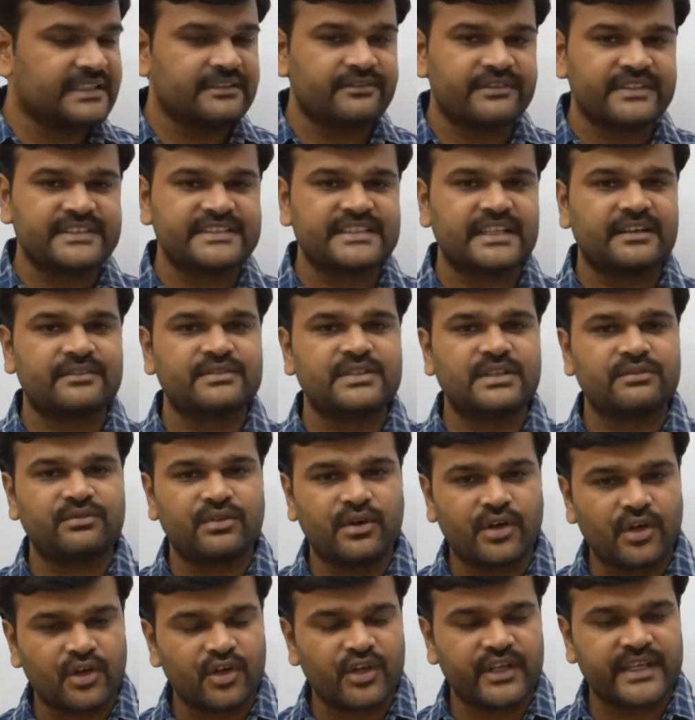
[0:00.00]
which of the
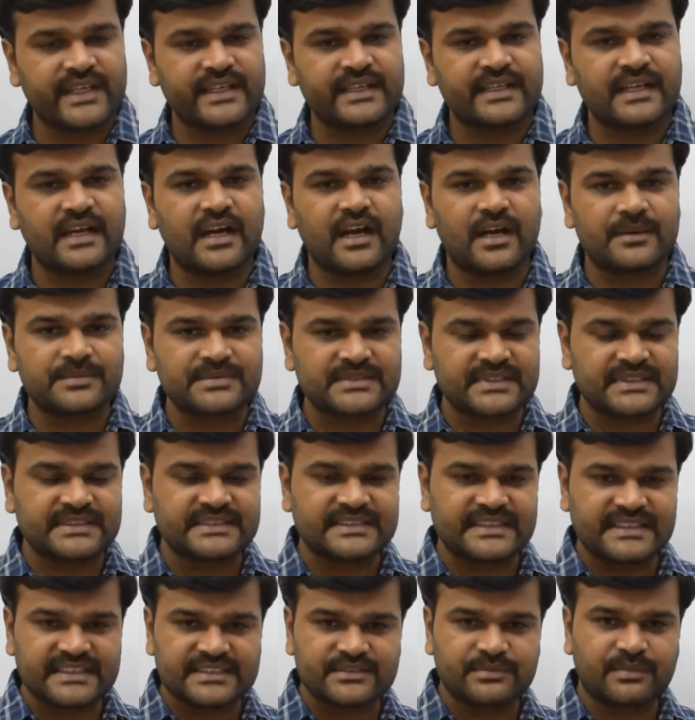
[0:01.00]
following
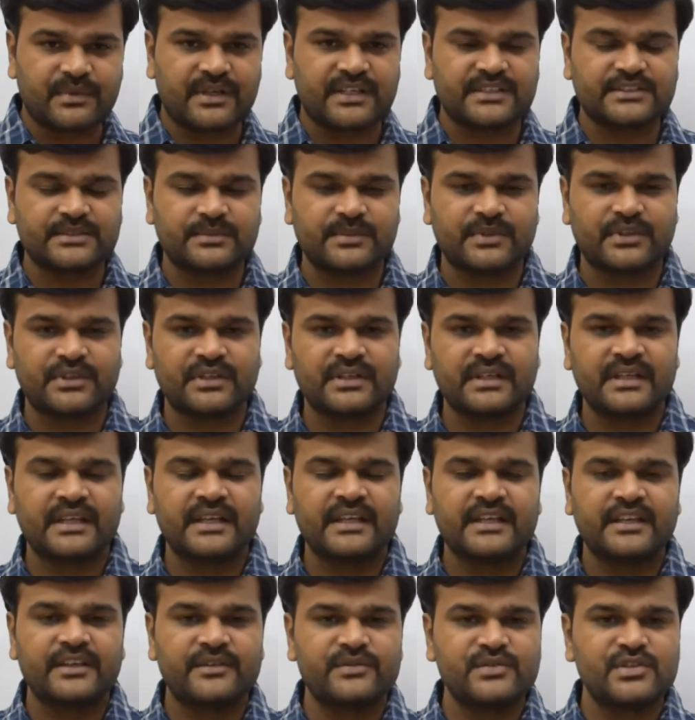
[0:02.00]
options is possible
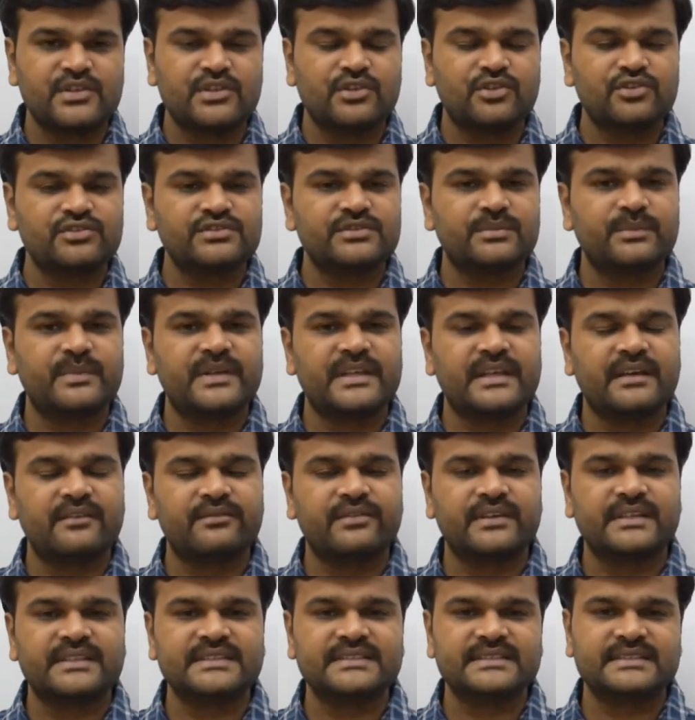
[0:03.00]
if you use
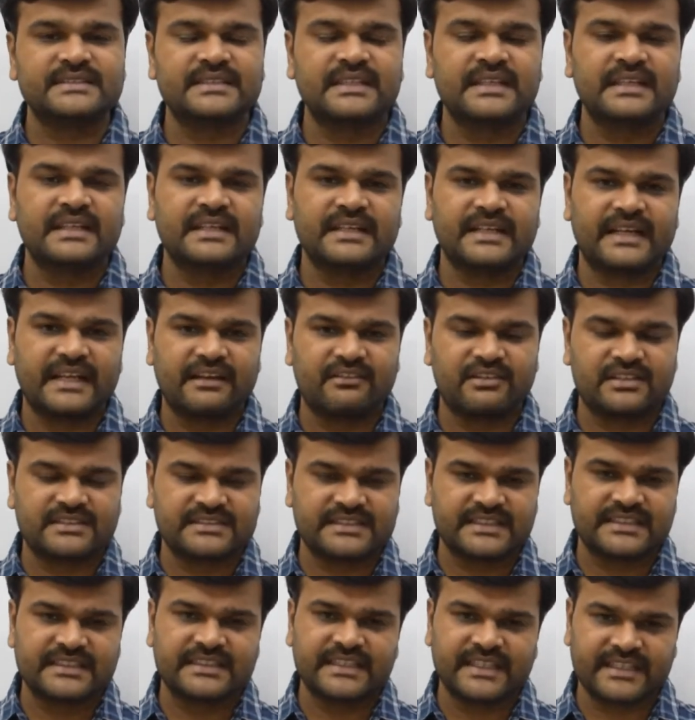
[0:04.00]
BFS
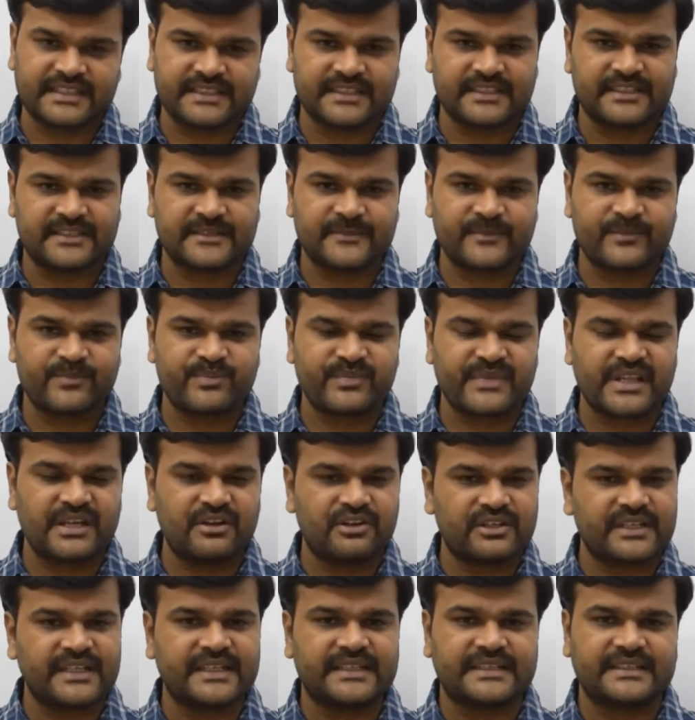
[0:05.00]
traversing technique.
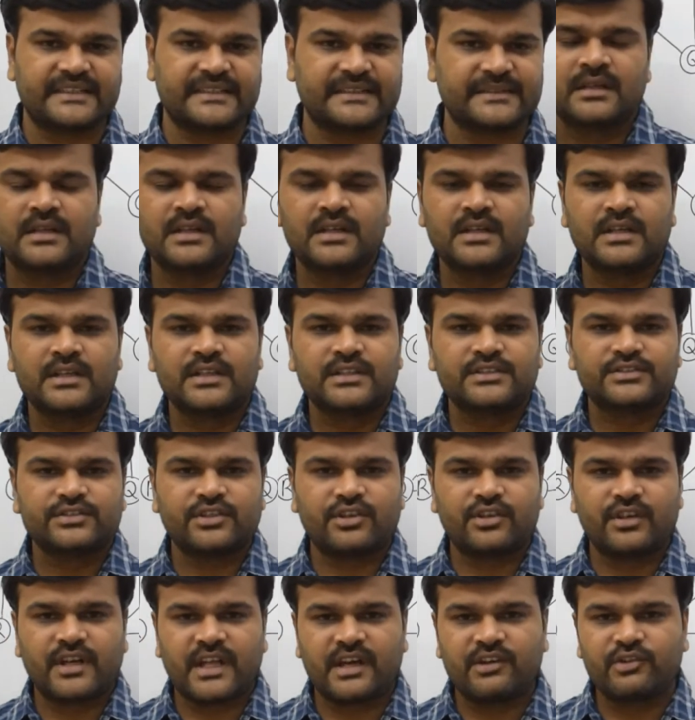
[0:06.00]
Okay,
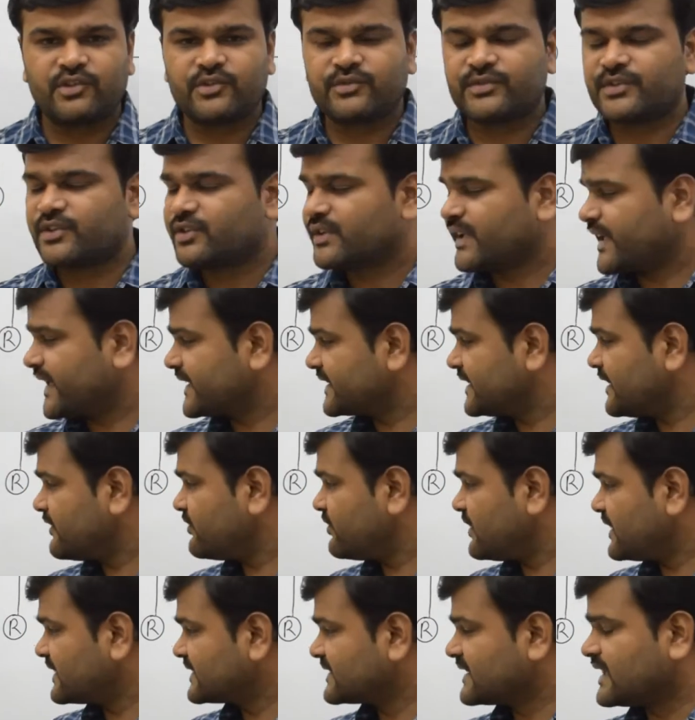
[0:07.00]
so now if you take the
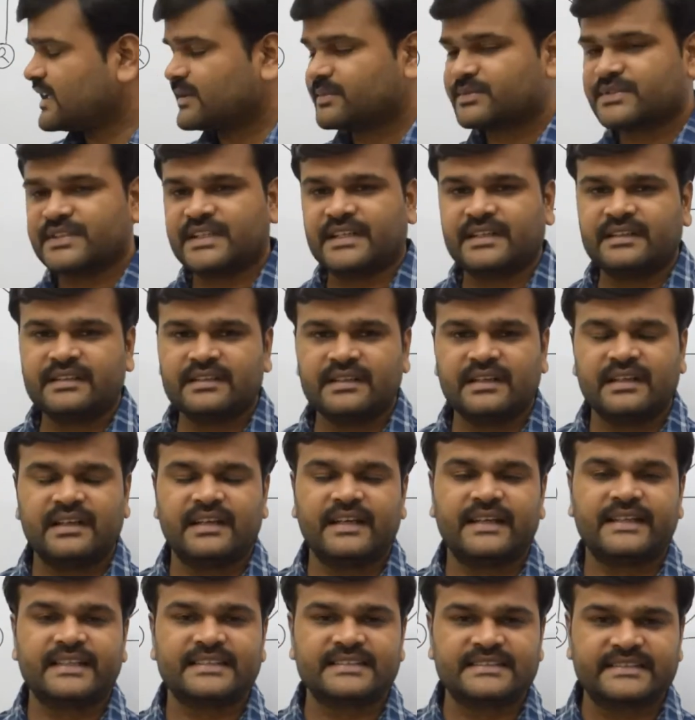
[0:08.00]
first option,
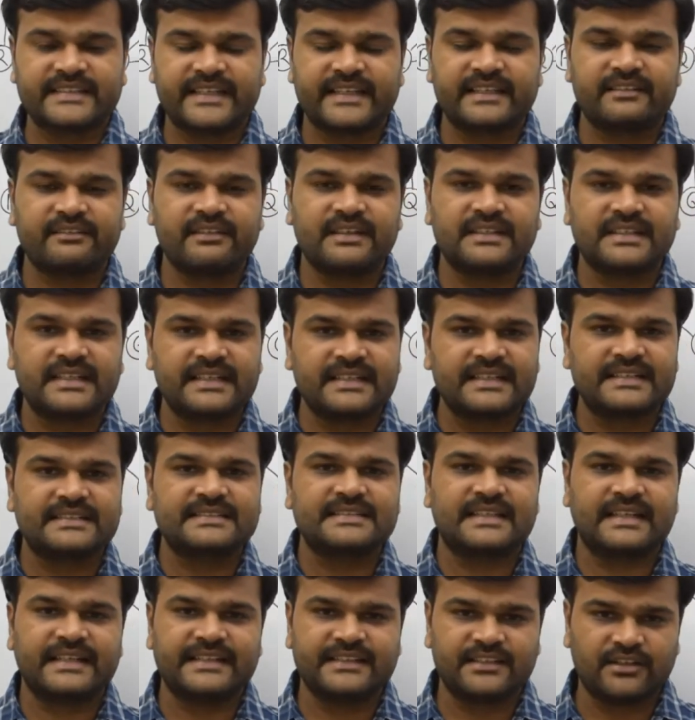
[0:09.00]
let us check whether it is
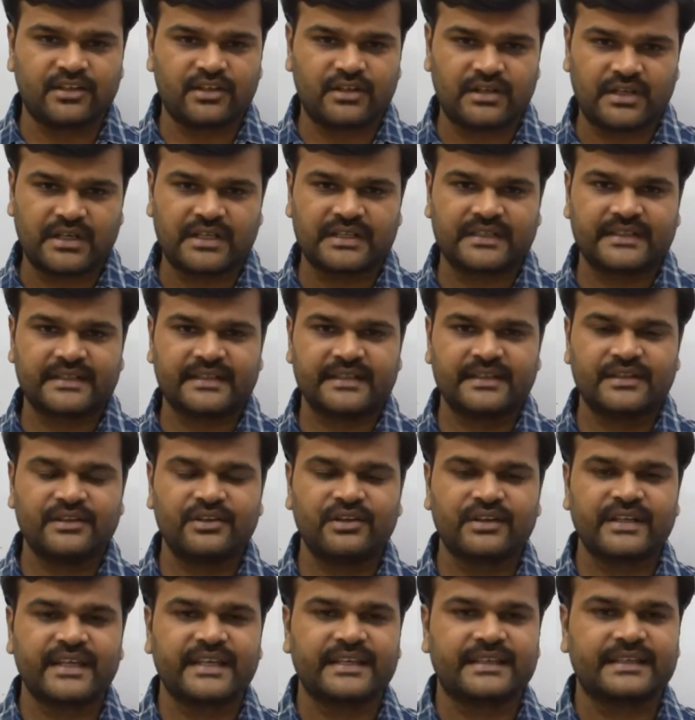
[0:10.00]
right or wrong.
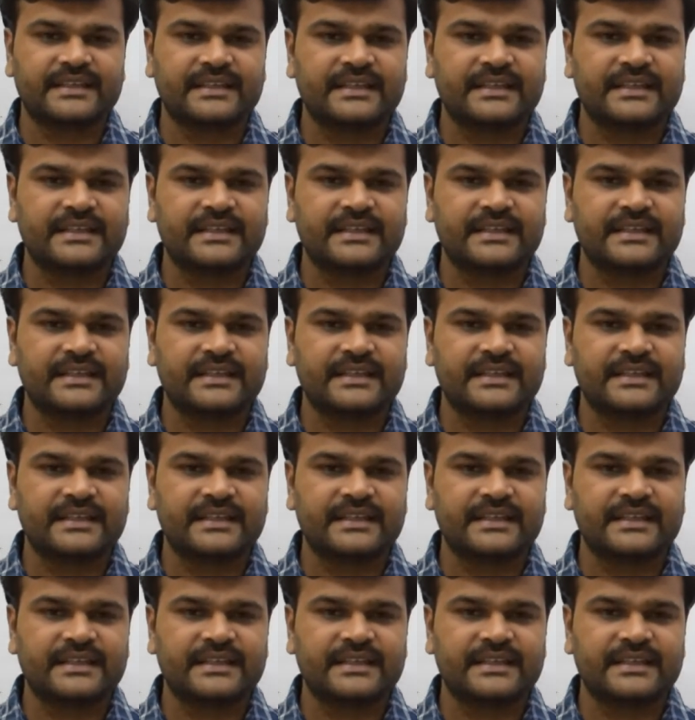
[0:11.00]
Okay,